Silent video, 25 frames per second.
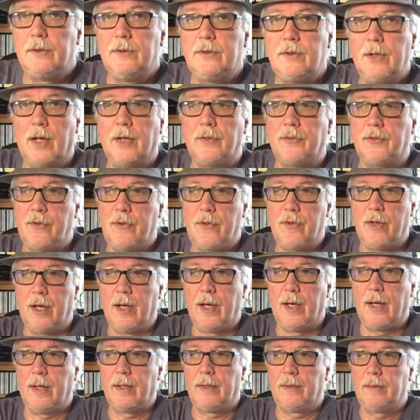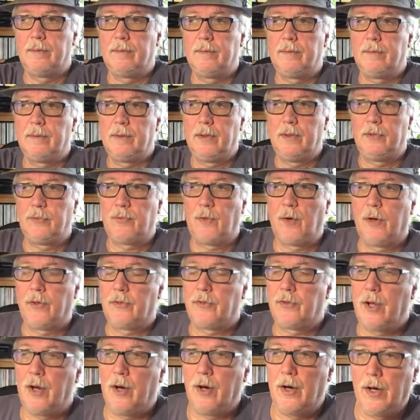Dust, as far
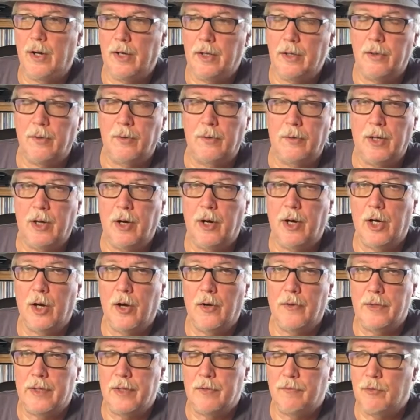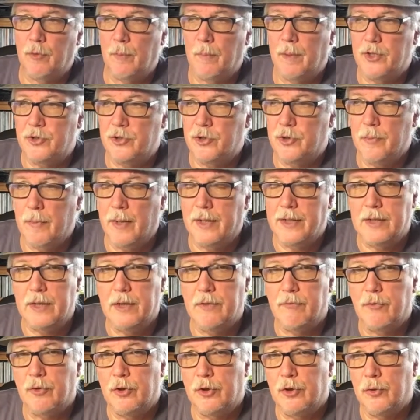as carrying all the information you might
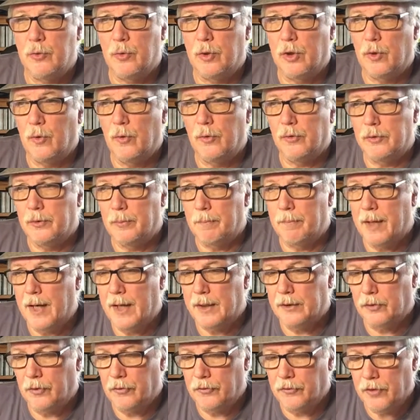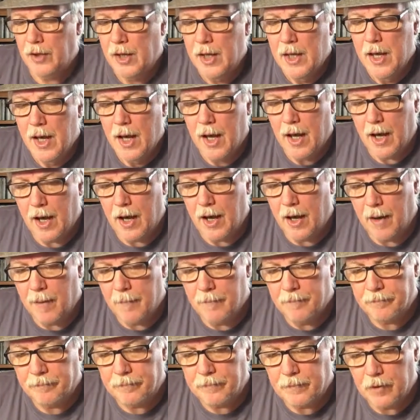need for newer, older models.
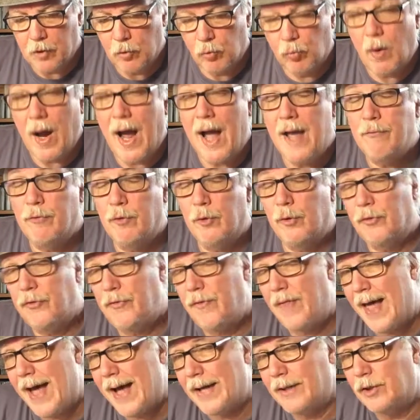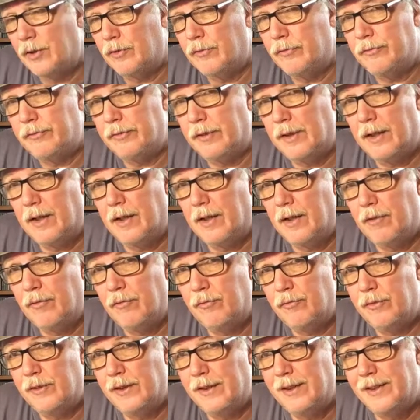Rivals that of
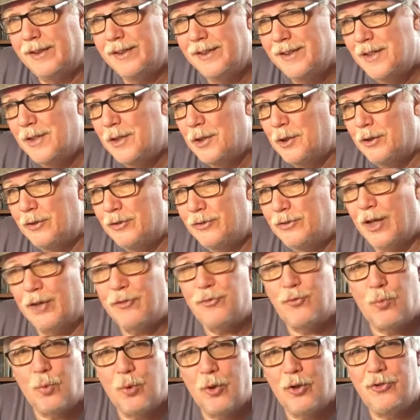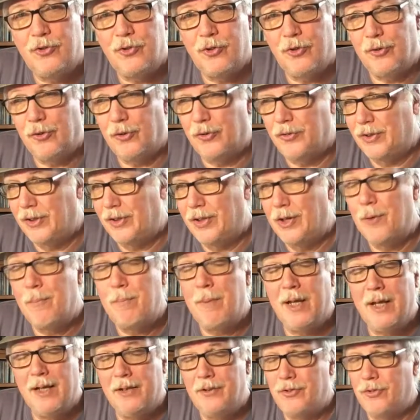Dust War Journals, and their
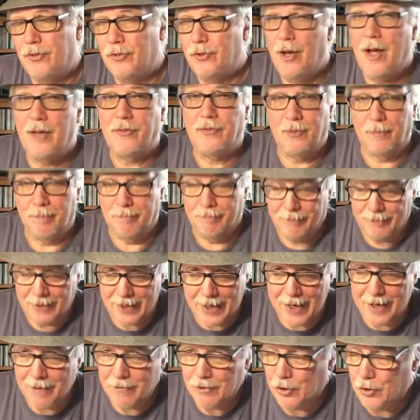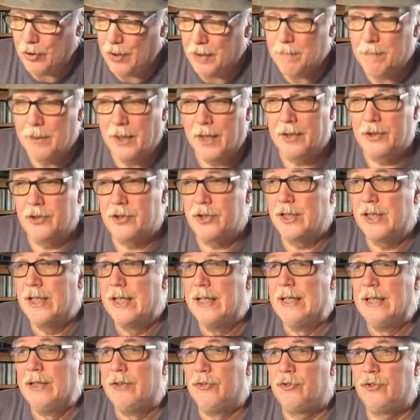page is awesome. They have a great page.
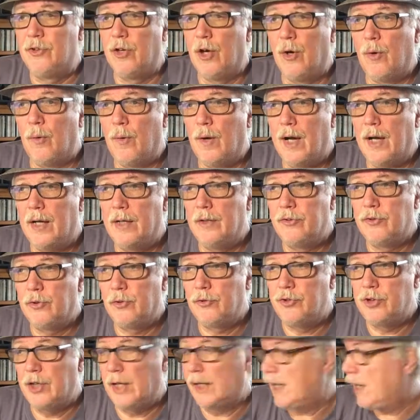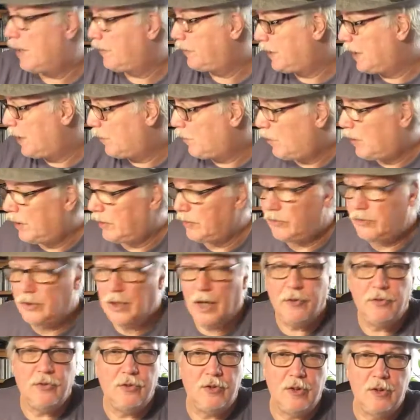So check out that web,
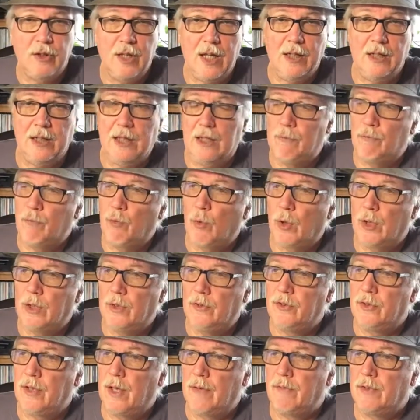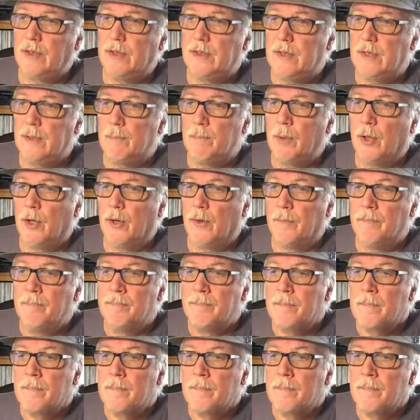Dust 1947 Depot.